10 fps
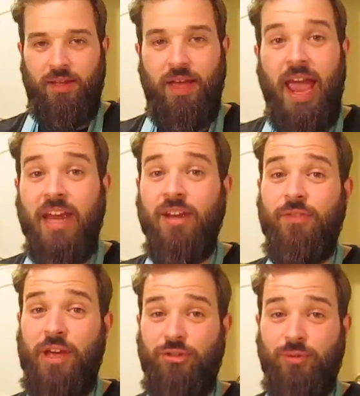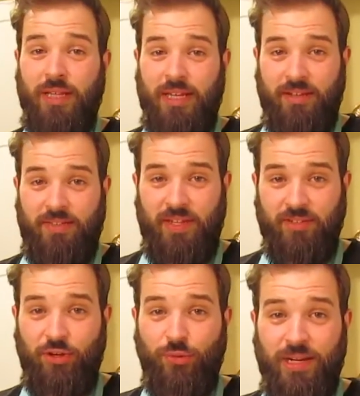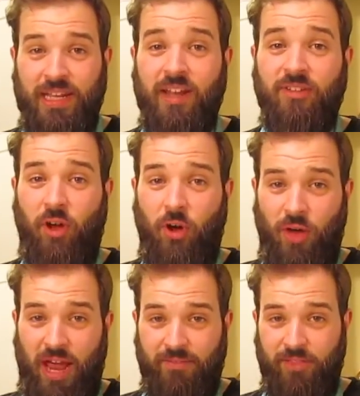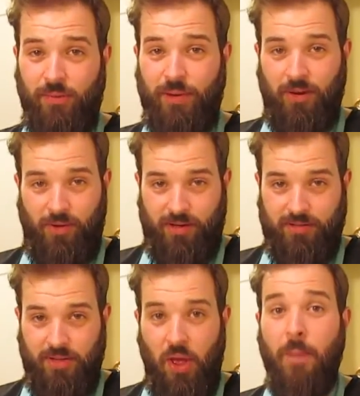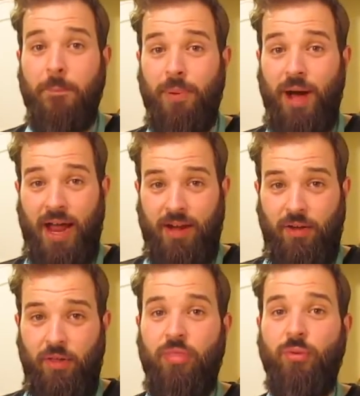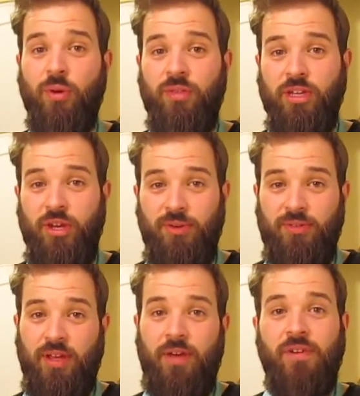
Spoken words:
Individually, these ingredients all have their merits, but through the use of